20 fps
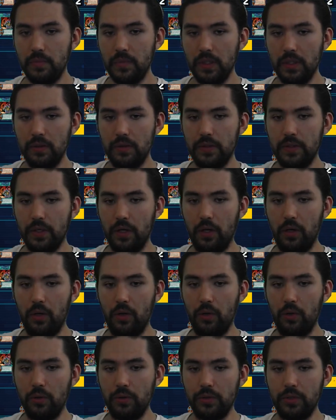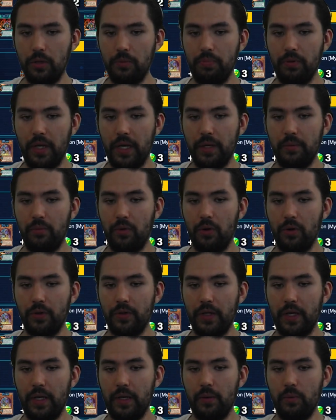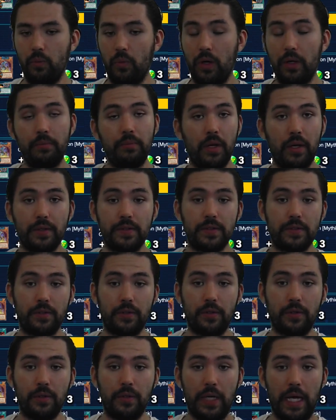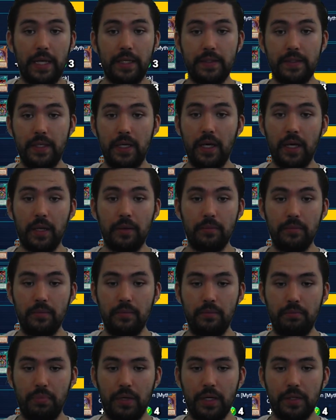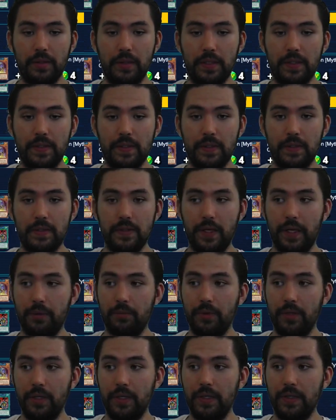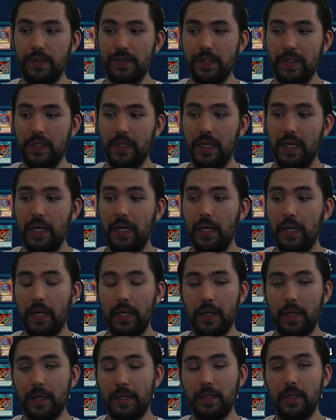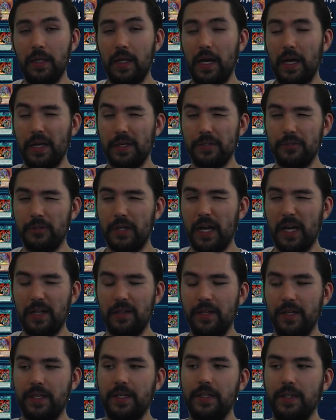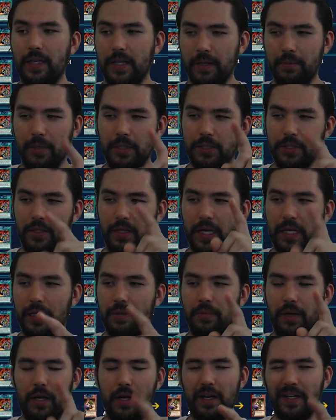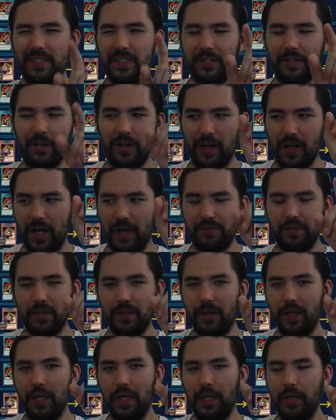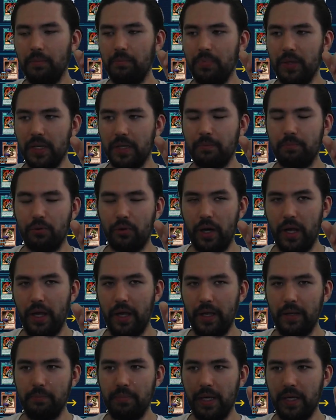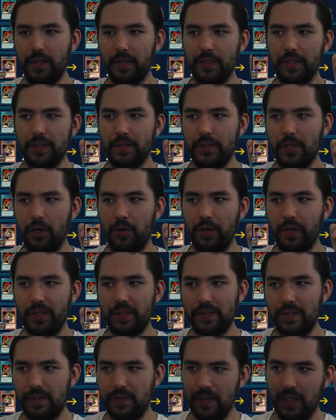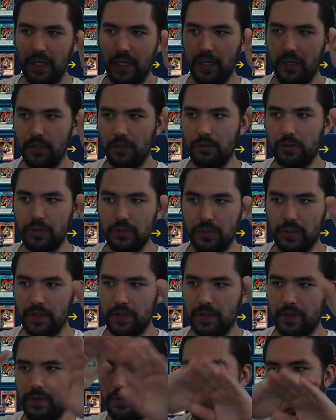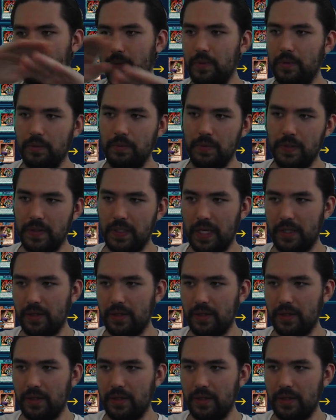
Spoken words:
so don't play more than one monster at a time. But this is like really easy. I like it a lot because you're not clicking like a bunch of ladybugs. You don't have to big brain Paleozoics. You can just set the